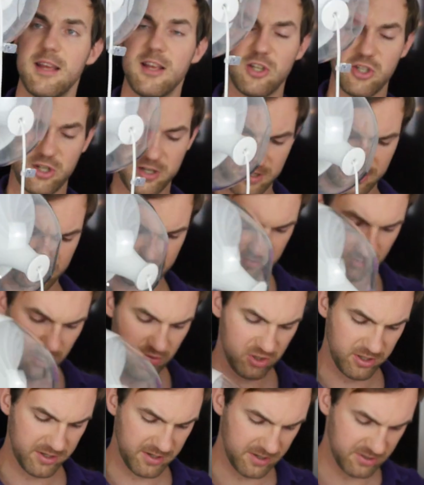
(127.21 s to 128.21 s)
Actually,
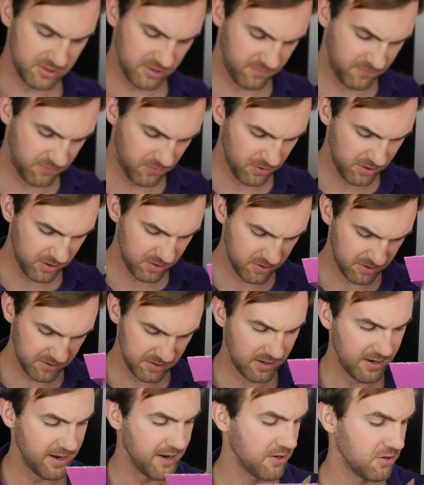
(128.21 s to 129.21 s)
usually there's a foil on
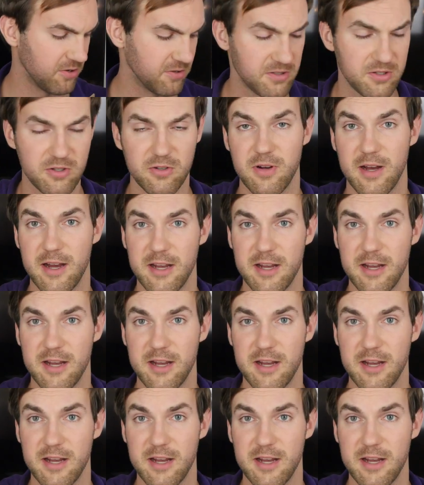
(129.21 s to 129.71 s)
the light also.